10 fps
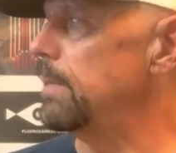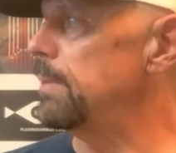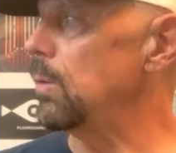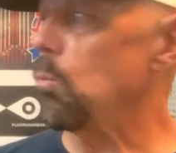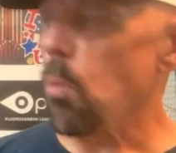to
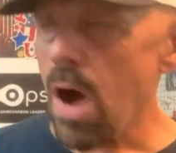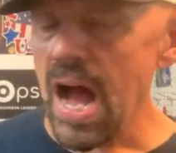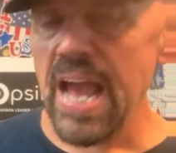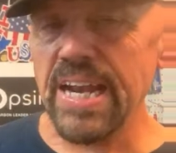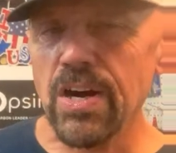be
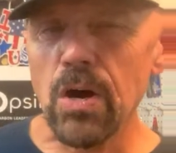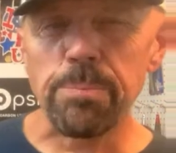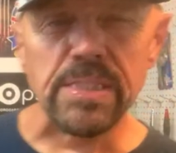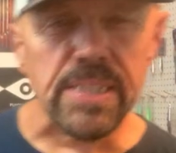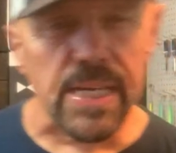wide
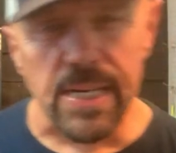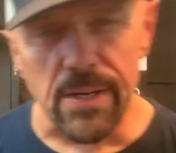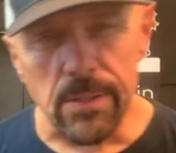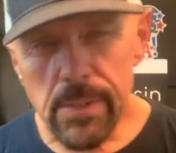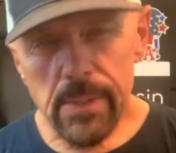open.
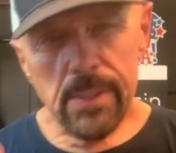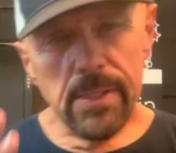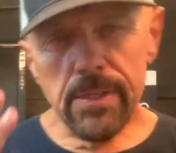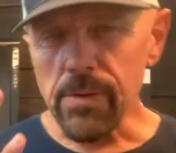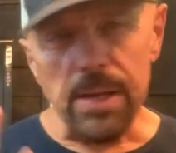Dino,
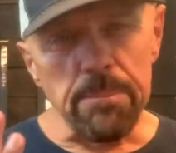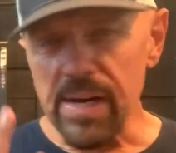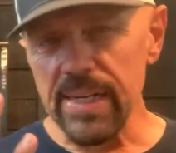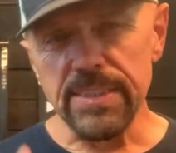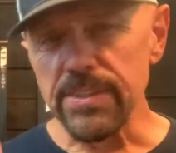great minds